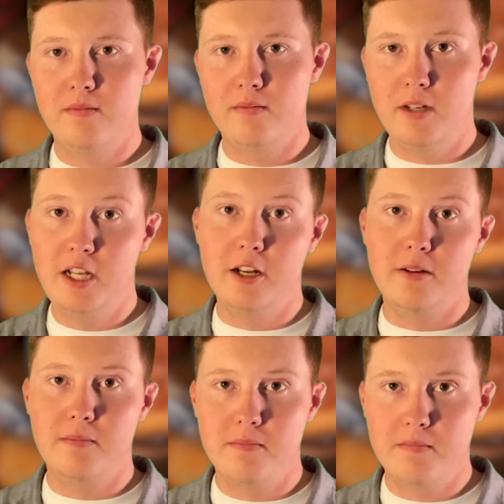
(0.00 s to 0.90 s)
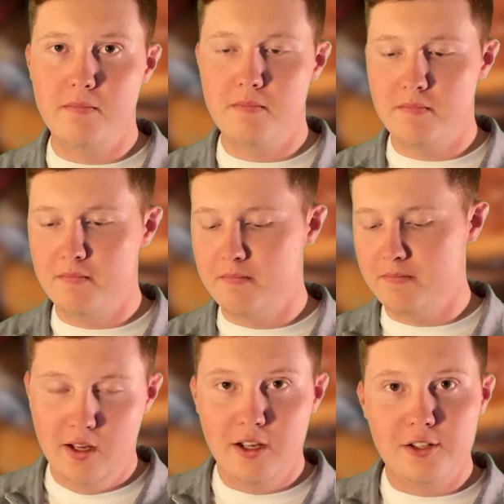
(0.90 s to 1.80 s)
Eat it.
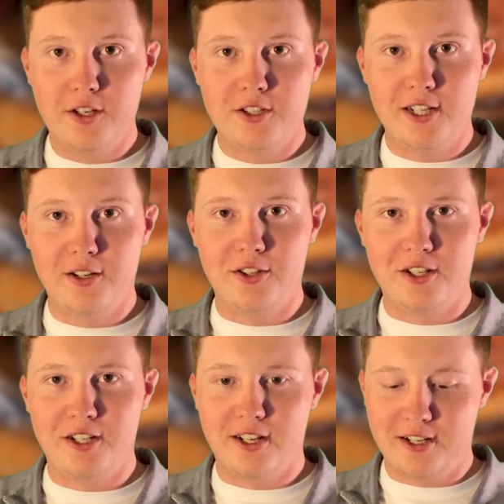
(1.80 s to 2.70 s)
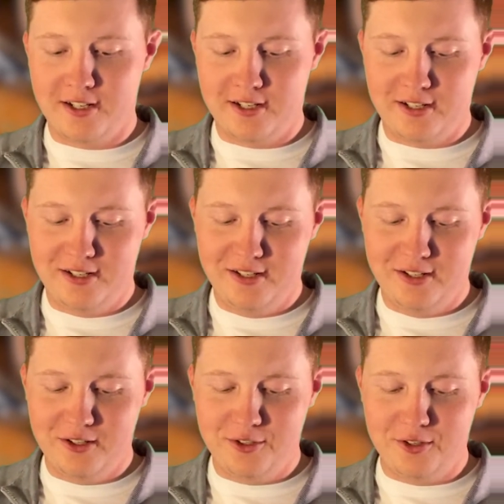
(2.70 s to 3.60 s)
Does sound like
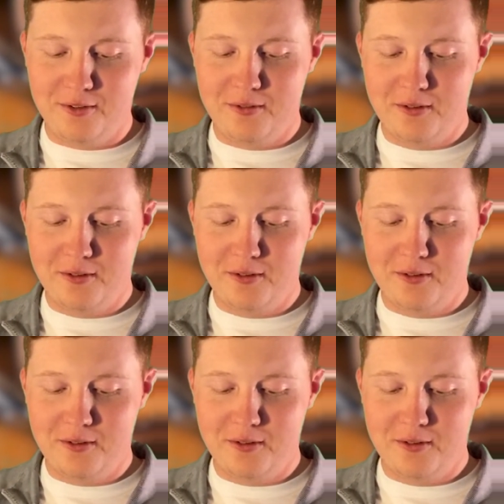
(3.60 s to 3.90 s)
there's a